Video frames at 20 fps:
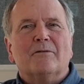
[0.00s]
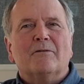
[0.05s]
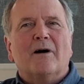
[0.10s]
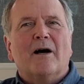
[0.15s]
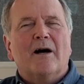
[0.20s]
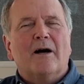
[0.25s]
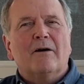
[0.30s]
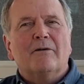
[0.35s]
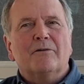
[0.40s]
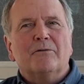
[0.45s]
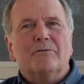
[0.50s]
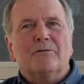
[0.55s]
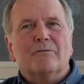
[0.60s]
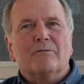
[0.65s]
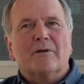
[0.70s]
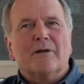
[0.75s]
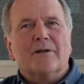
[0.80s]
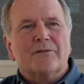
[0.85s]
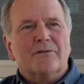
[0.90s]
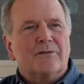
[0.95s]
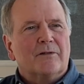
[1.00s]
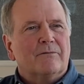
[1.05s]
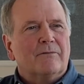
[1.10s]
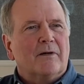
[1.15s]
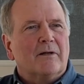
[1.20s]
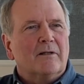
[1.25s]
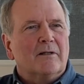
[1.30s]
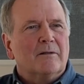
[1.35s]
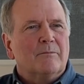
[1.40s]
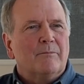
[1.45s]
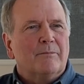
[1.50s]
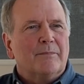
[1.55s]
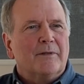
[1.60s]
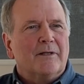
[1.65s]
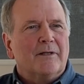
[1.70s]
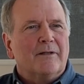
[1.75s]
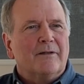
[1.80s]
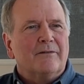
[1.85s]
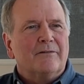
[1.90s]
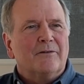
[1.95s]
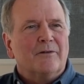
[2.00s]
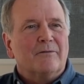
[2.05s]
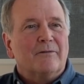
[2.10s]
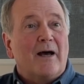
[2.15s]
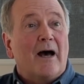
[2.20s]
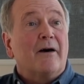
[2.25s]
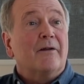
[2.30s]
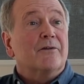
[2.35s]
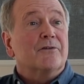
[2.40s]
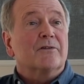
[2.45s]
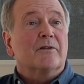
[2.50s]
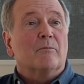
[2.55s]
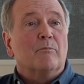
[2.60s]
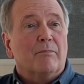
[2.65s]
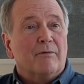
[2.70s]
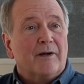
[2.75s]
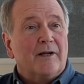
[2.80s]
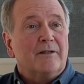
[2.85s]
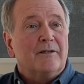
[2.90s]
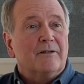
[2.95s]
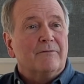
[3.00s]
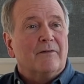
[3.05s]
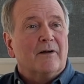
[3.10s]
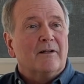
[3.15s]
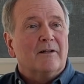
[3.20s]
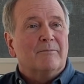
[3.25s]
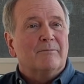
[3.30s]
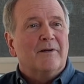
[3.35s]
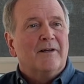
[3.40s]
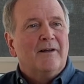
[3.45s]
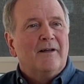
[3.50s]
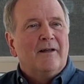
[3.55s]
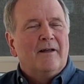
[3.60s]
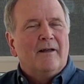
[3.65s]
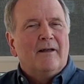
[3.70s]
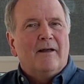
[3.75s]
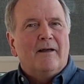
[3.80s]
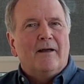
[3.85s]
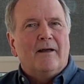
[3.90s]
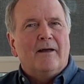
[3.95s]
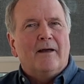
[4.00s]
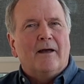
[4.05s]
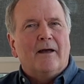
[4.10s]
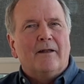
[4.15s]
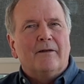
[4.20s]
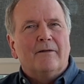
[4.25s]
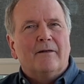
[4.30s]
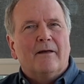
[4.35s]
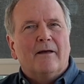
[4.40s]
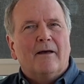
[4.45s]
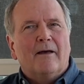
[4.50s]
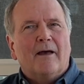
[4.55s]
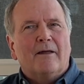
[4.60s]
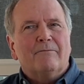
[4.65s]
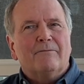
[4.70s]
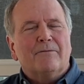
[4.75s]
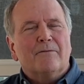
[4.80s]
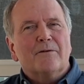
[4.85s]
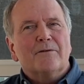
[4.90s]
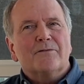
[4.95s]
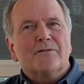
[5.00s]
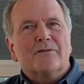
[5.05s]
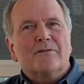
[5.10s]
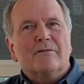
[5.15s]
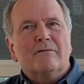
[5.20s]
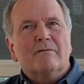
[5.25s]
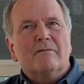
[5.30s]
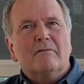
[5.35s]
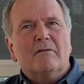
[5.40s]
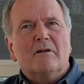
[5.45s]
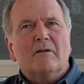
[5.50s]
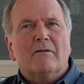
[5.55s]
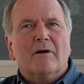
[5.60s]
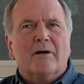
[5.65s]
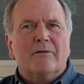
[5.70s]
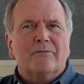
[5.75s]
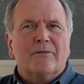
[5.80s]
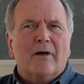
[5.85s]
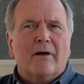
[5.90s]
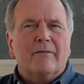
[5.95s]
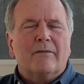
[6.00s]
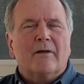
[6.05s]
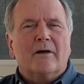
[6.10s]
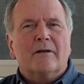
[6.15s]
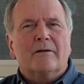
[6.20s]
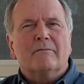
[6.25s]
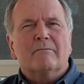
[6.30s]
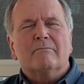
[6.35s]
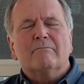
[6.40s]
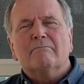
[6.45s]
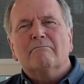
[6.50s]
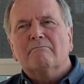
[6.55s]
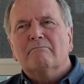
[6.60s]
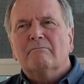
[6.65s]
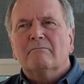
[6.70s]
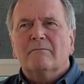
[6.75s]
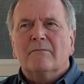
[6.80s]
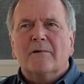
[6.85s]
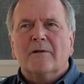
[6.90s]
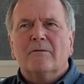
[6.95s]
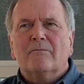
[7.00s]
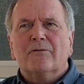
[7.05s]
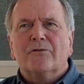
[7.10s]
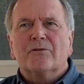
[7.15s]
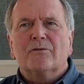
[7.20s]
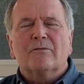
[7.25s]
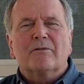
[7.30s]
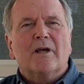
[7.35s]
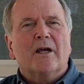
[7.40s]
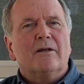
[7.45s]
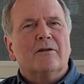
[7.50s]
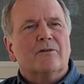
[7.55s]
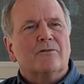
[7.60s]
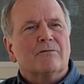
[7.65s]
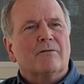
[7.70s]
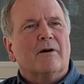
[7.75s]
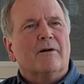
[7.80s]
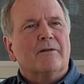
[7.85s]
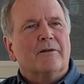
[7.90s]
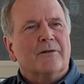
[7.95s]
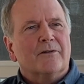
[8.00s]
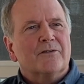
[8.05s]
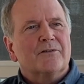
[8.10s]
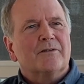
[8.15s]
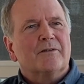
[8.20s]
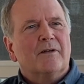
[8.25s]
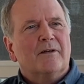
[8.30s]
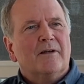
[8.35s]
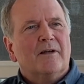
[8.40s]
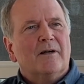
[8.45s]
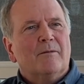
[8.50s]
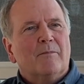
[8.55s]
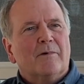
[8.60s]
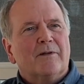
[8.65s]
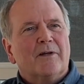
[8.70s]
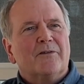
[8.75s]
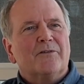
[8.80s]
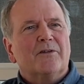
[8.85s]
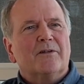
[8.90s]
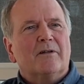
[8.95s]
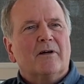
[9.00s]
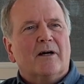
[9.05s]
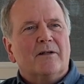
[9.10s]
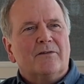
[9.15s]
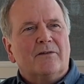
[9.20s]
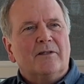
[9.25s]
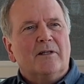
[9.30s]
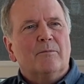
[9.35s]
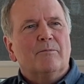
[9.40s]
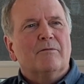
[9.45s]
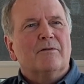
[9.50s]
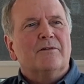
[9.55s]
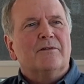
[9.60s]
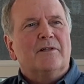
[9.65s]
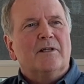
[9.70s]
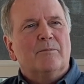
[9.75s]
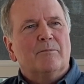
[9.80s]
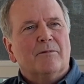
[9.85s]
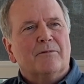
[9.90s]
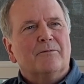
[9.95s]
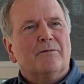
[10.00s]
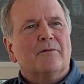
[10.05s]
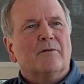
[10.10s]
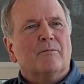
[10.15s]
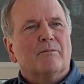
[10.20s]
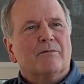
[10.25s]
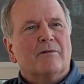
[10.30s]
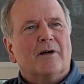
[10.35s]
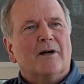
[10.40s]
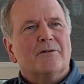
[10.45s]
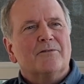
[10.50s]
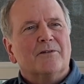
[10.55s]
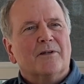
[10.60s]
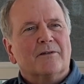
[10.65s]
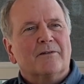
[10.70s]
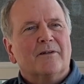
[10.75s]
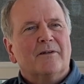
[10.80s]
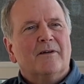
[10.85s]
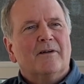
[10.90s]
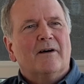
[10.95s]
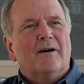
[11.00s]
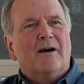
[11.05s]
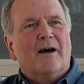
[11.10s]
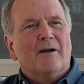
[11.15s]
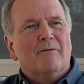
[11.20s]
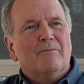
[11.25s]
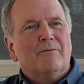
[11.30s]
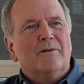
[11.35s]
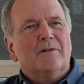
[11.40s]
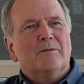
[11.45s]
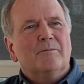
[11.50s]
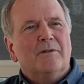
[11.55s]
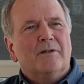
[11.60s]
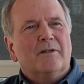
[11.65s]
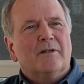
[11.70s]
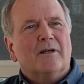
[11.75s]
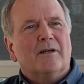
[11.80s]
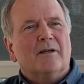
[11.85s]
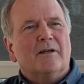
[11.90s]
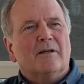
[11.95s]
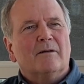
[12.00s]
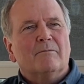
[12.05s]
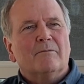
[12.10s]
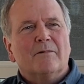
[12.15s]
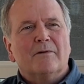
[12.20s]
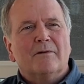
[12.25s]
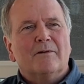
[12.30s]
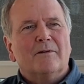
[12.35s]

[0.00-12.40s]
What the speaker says: how do neurons develop, and how does our brain develop? And at first, I thought it was okay to try this, but as I got deeper and deeper into the project, I really became,